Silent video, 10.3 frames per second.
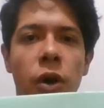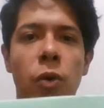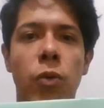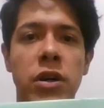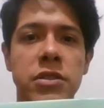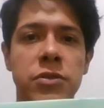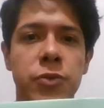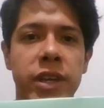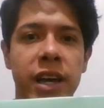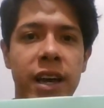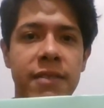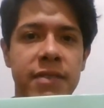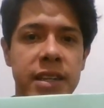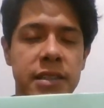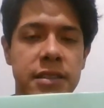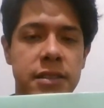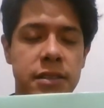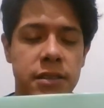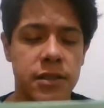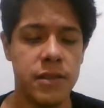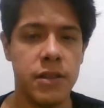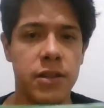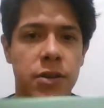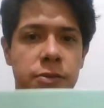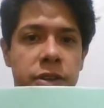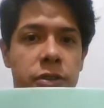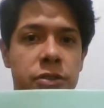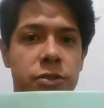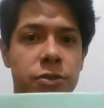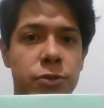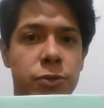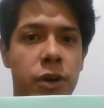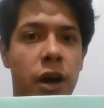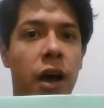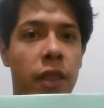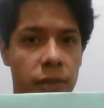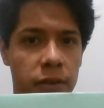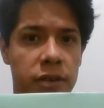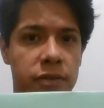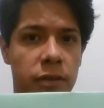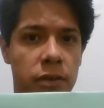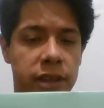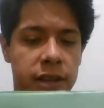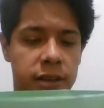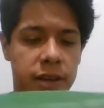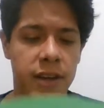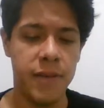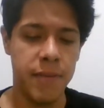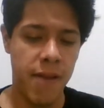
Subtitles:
Once we have it, we're going to do another folding, okay?